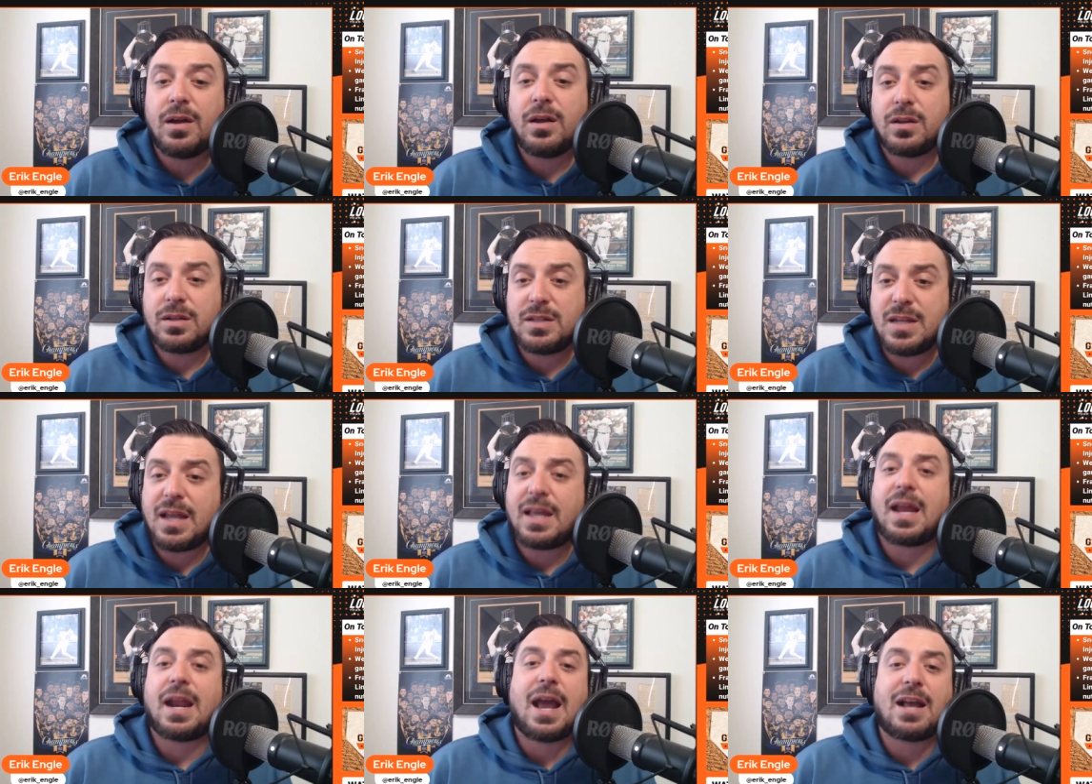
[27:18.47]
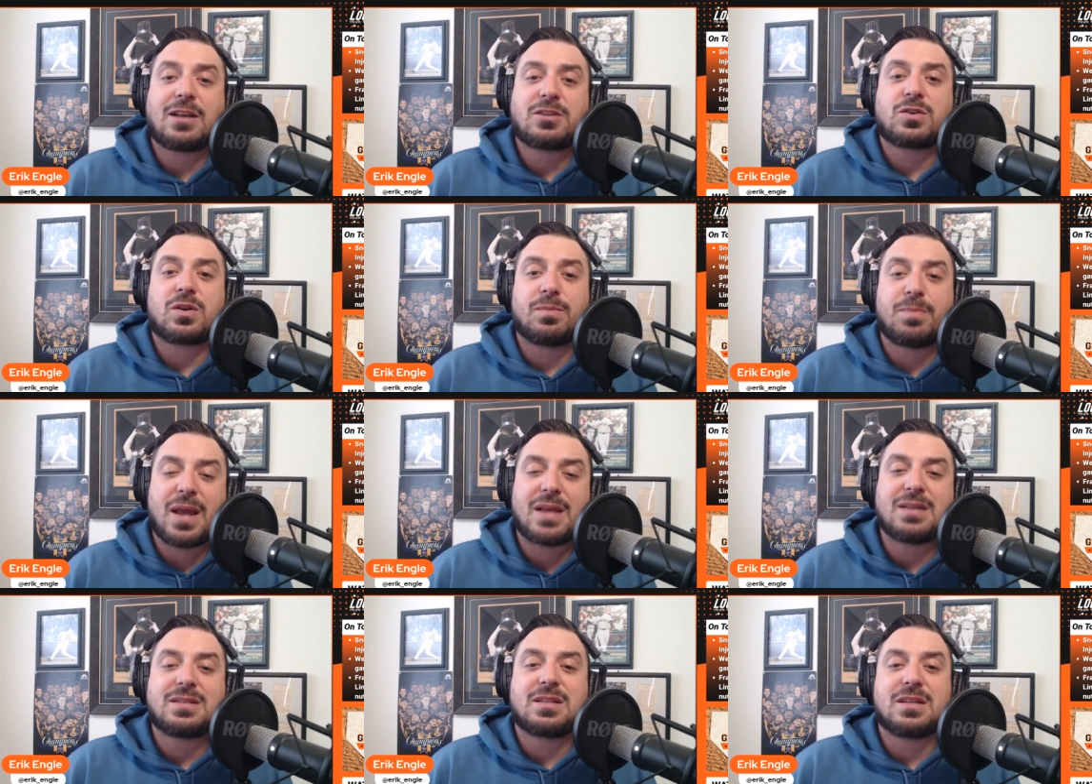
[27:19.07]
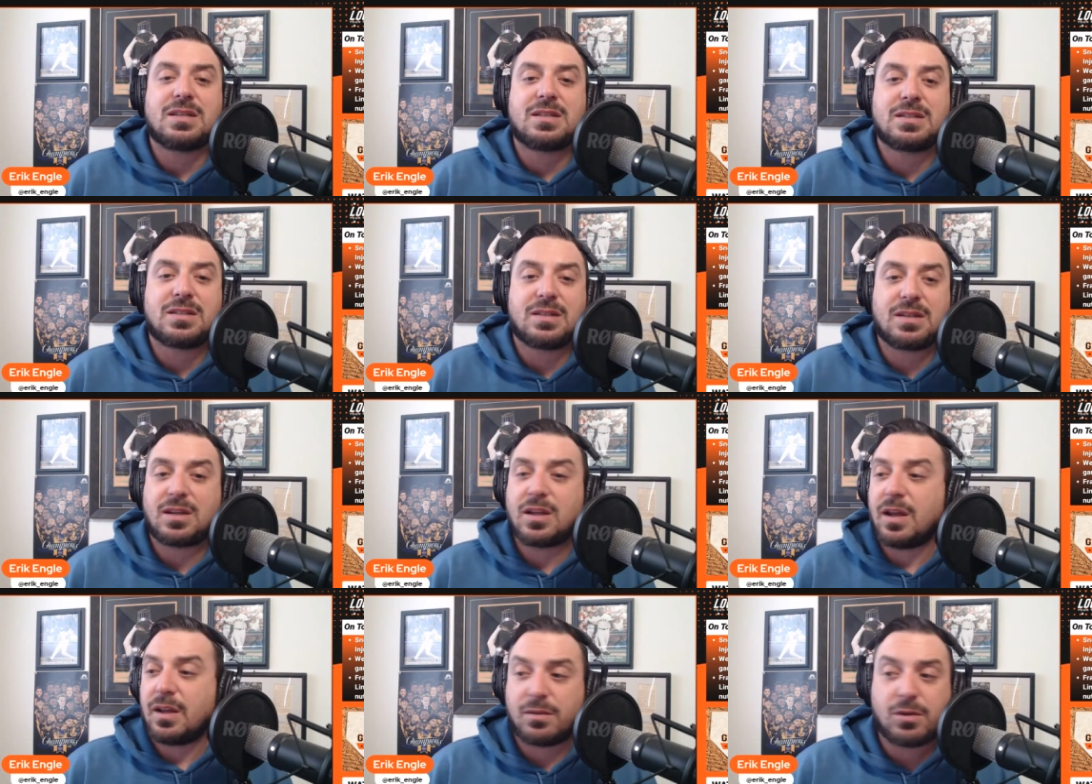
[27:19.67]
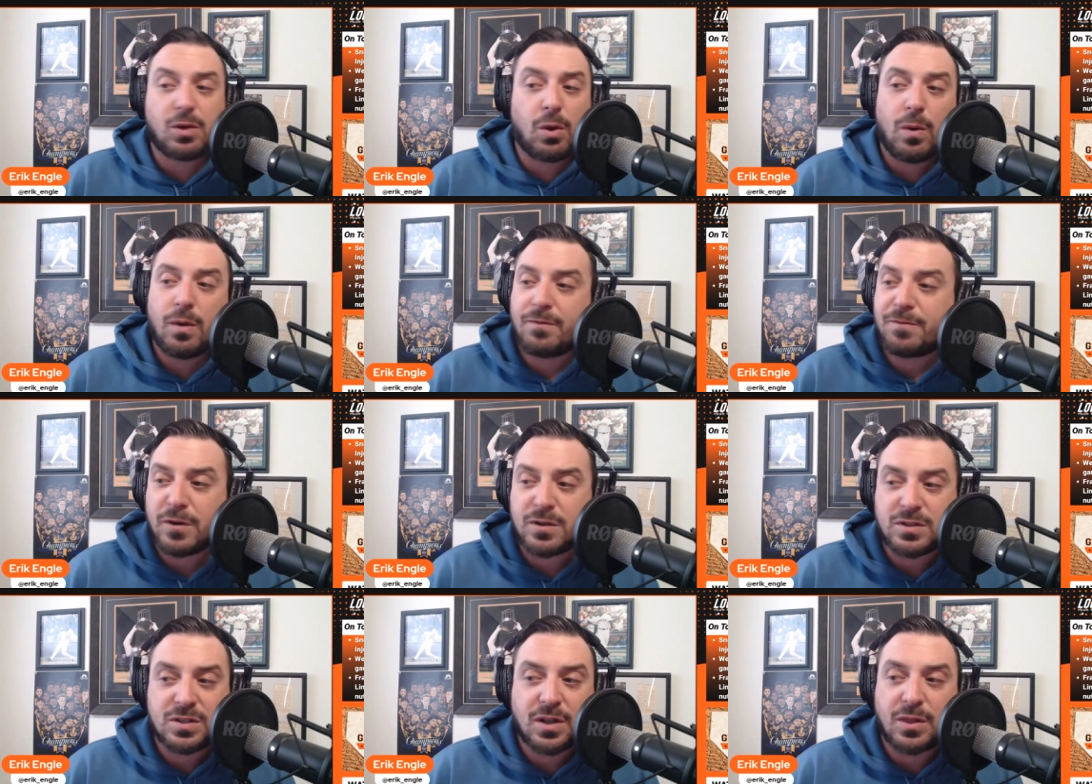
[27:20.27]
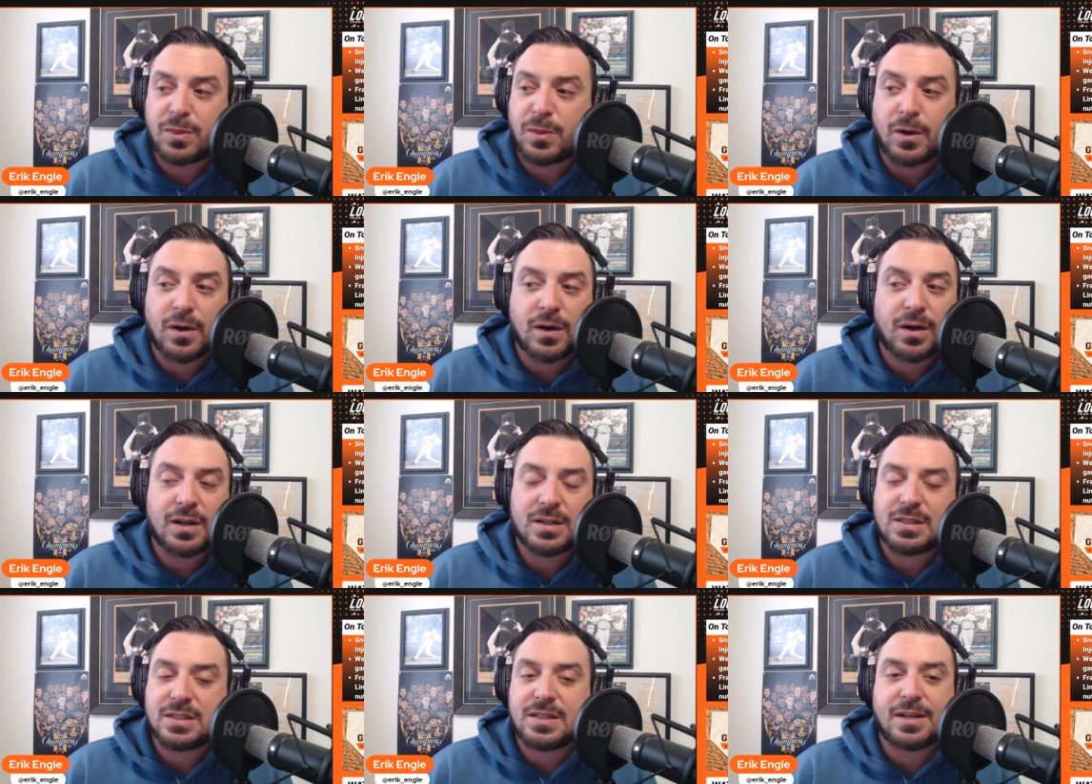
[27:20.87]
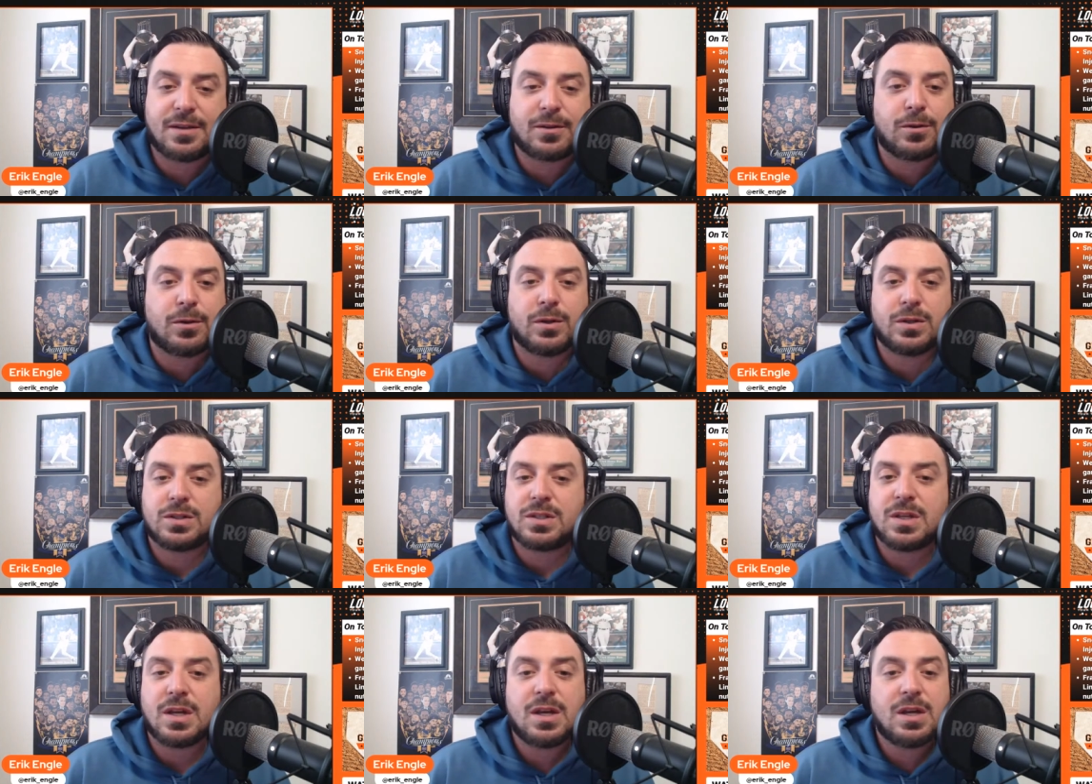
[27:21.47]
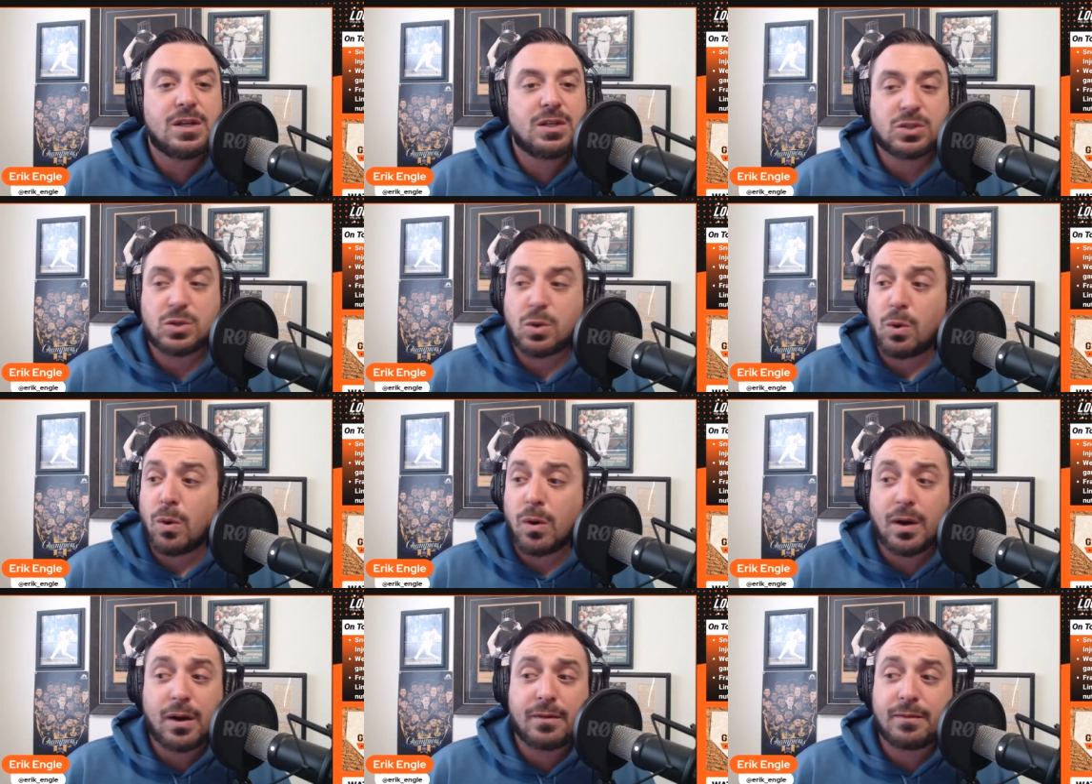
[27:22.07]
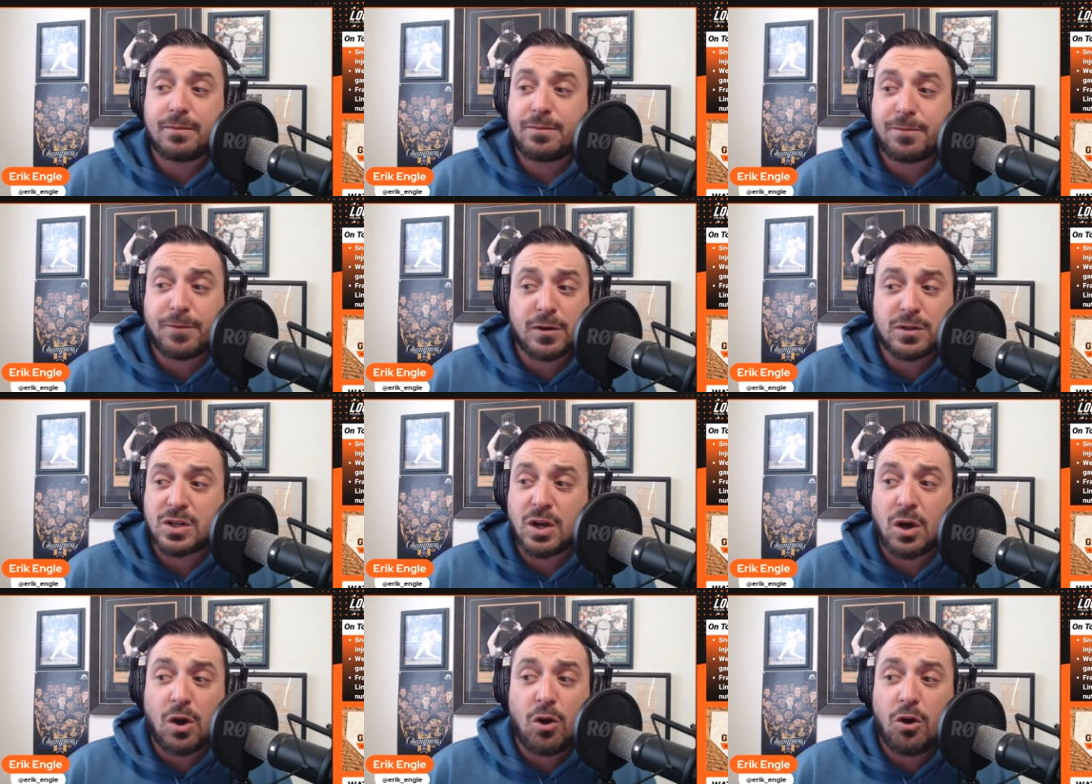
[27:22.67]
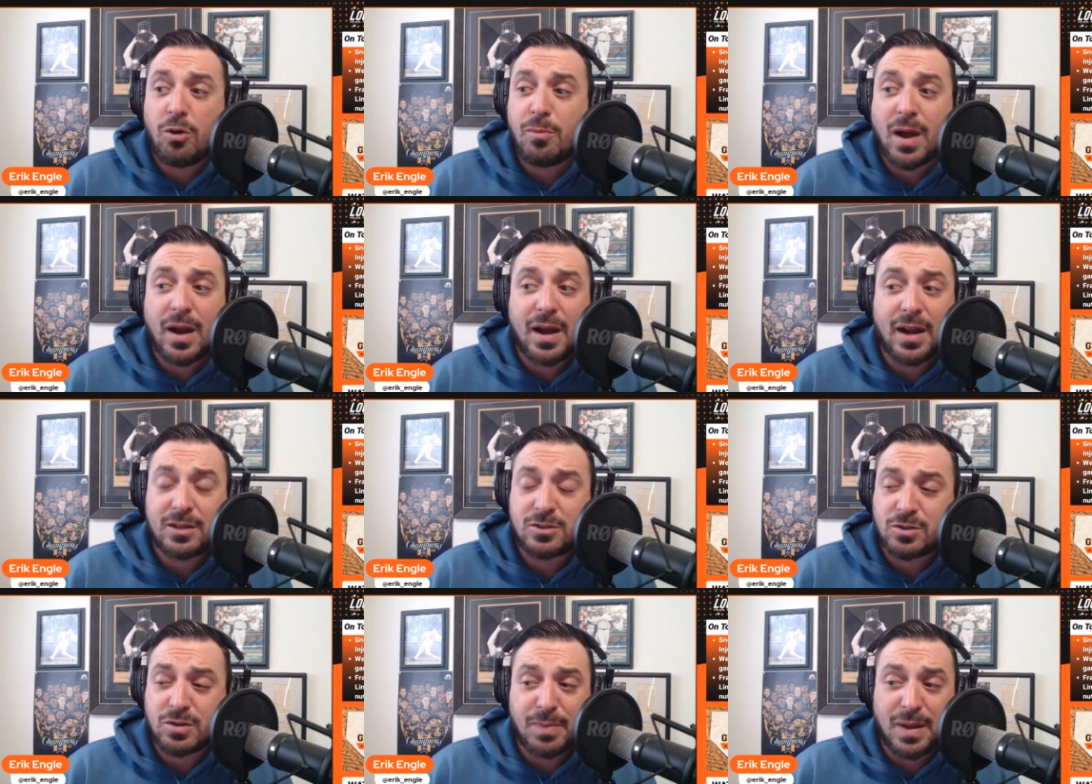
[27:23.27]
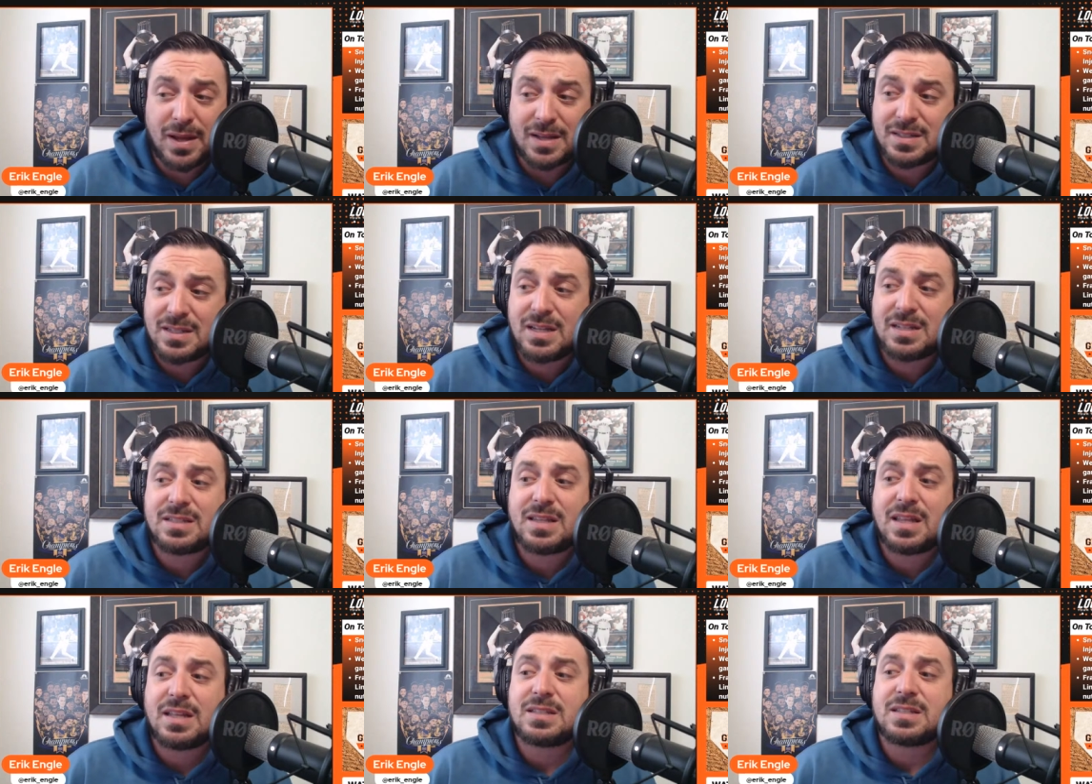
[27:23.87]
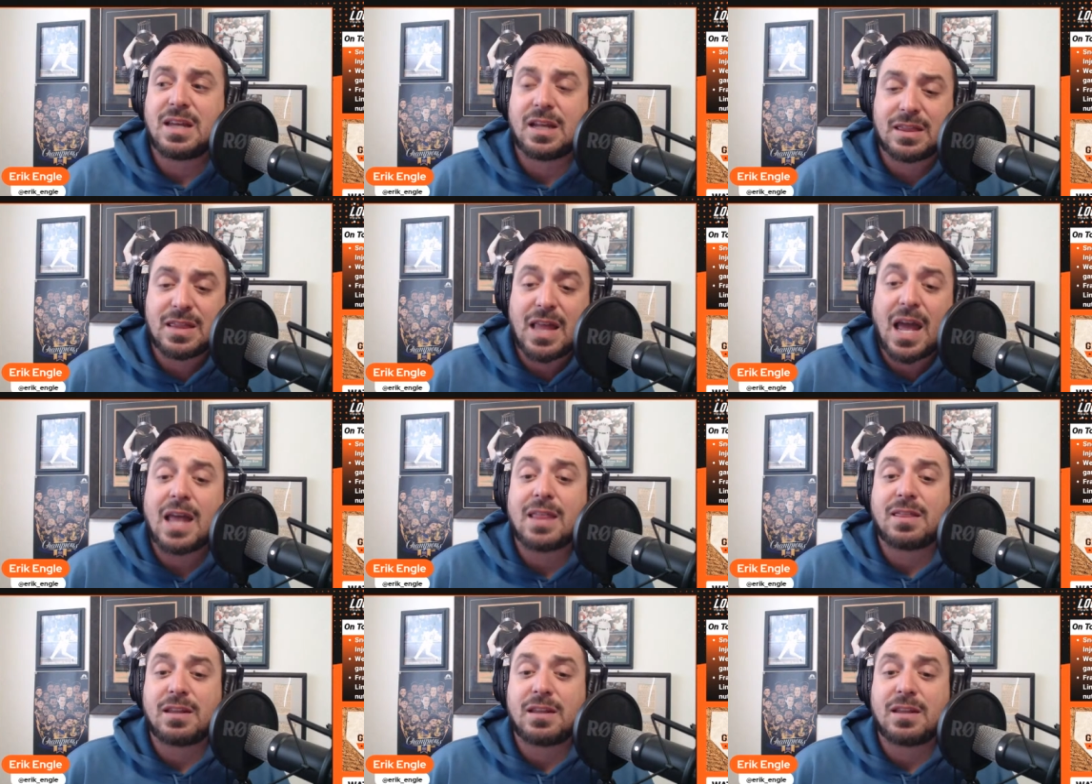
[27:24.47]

taking extra bases, going first to third on singles, scoring first to home on extra base hits, things like that.